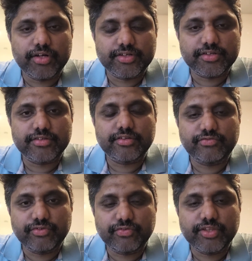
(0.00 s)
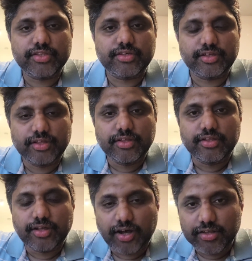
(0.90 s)
adjacency with
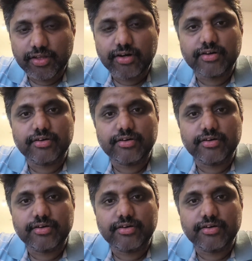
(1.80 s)
other